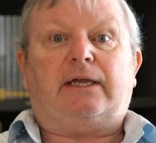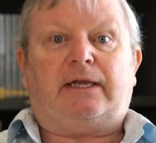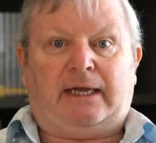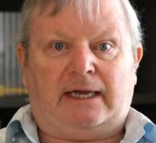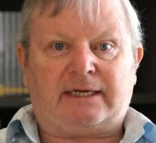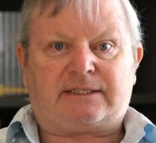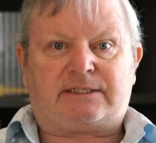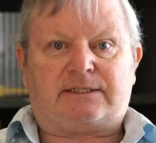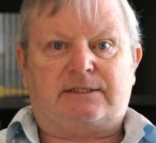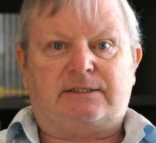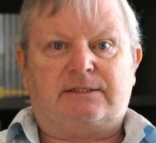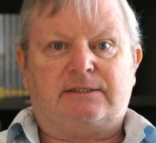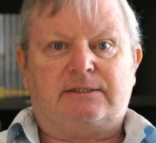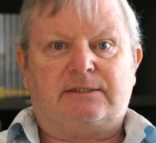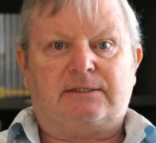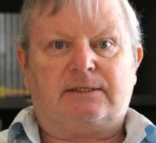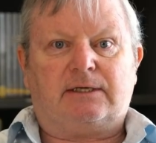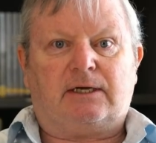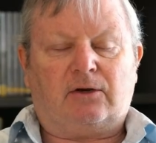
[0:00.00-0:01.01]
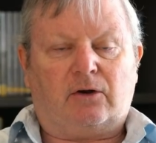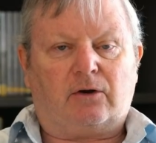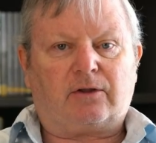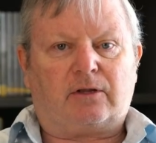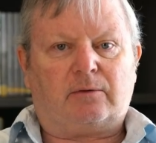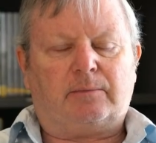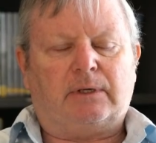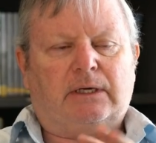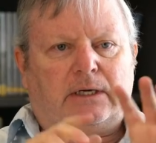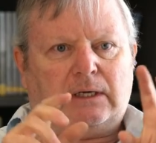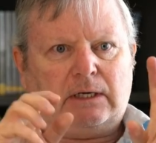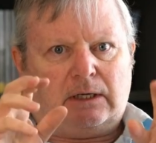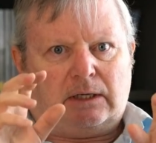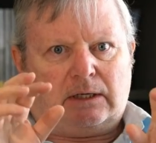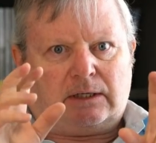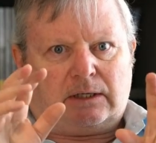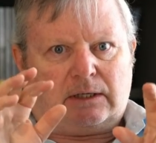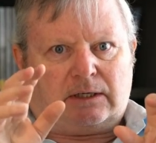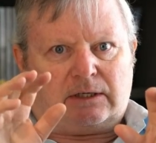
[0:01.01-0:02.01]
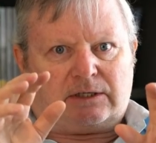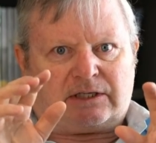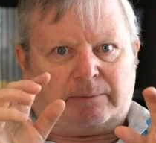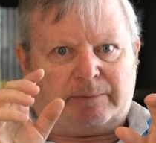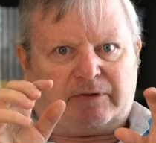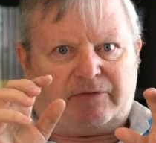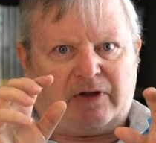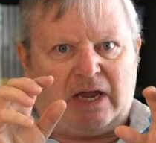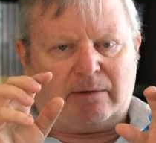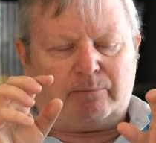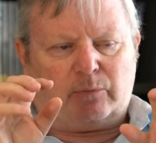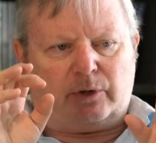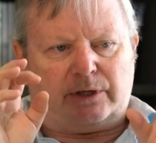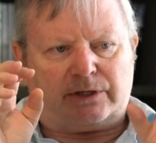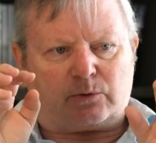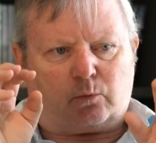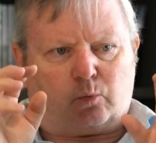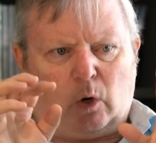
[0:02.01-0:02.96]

Yes, a lot of them. Some of the fanboys,